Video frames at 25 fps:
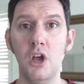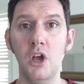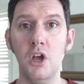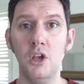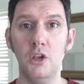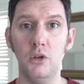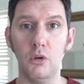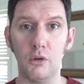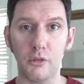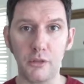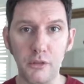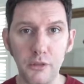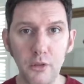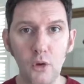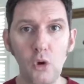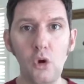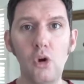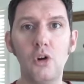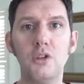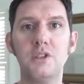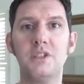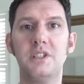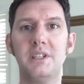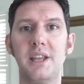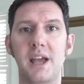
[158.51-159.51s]
your
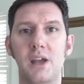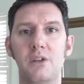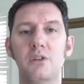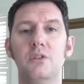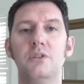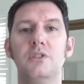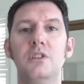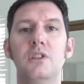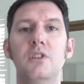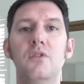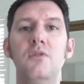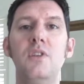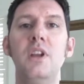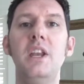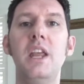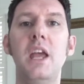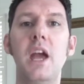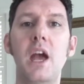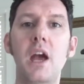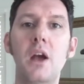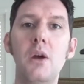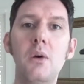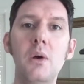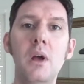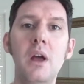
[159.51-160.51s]
thoughts down onto the
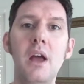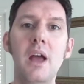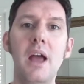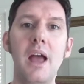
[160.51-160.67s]
video